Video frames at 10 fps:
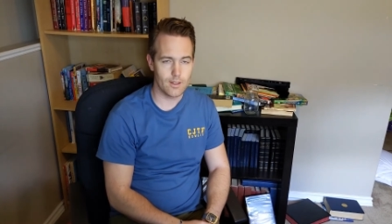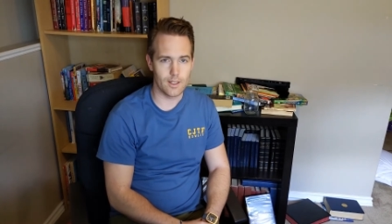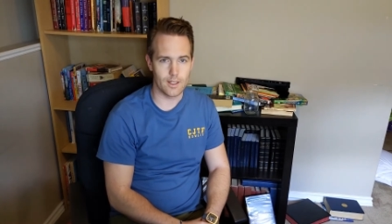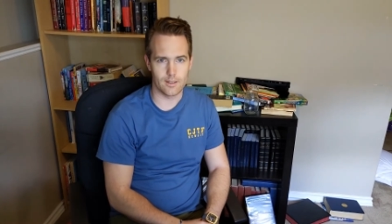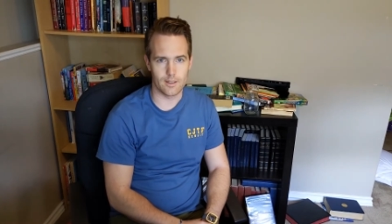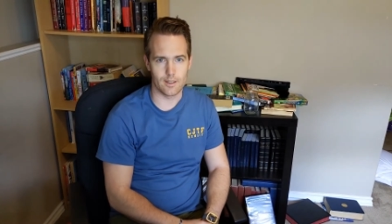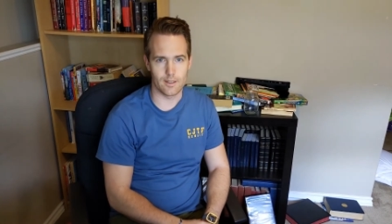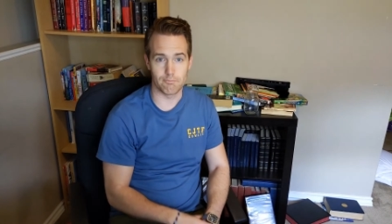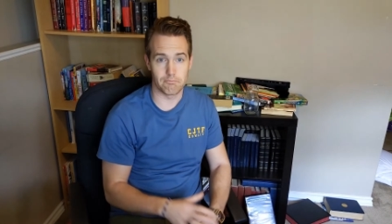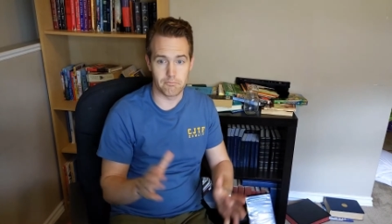And
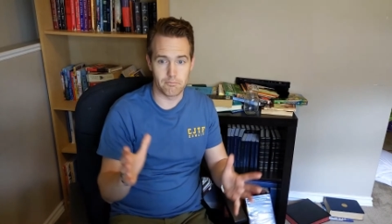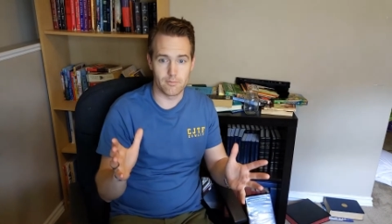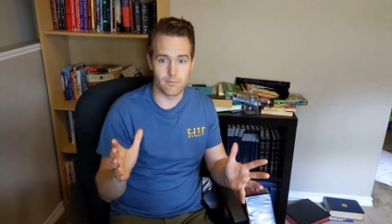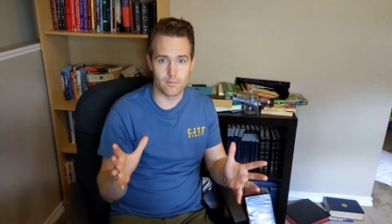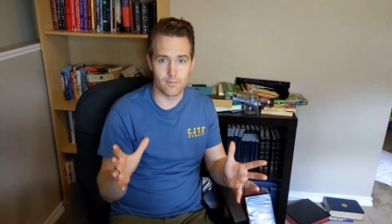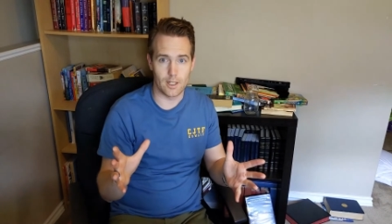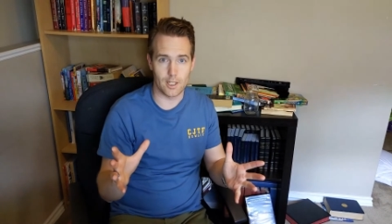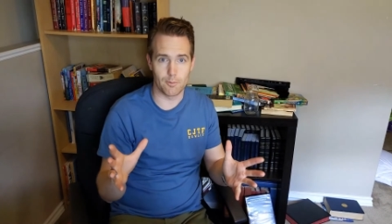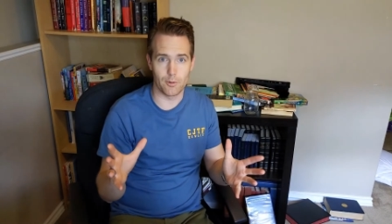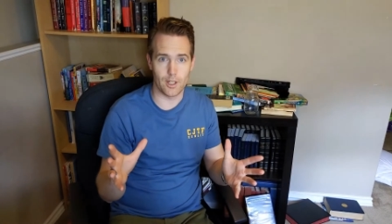I'm
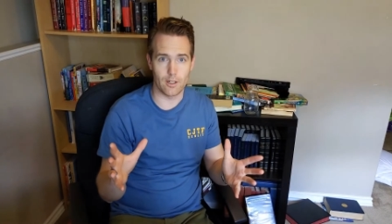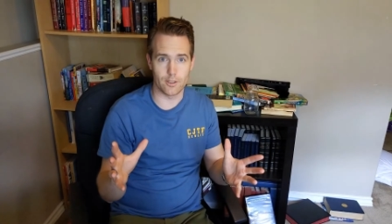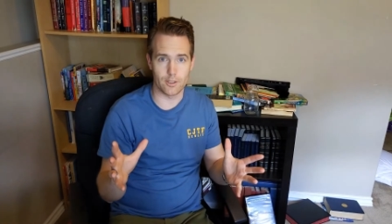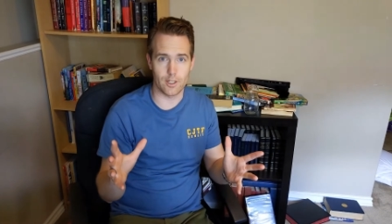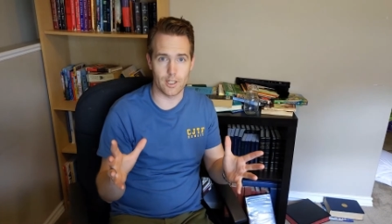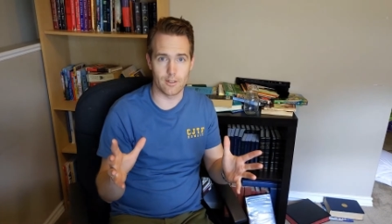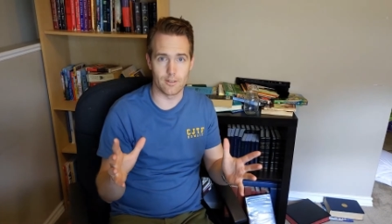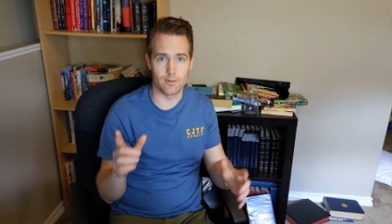going to put that on the screen